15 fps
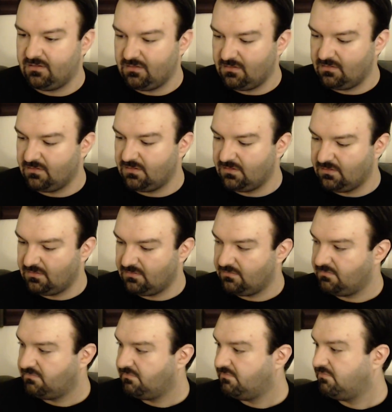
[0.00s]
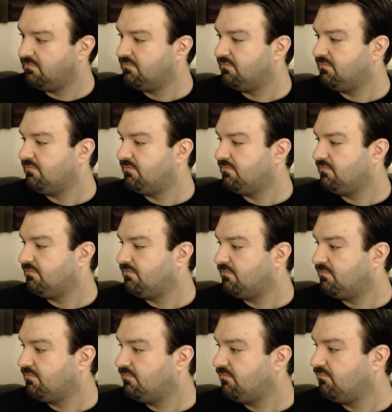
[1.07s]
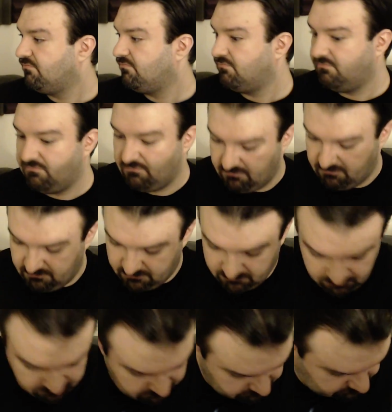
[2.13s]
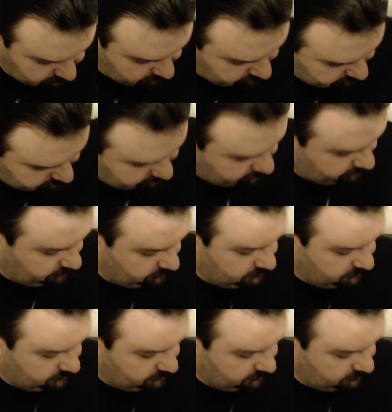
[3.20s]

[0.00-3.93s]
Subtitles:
(silence)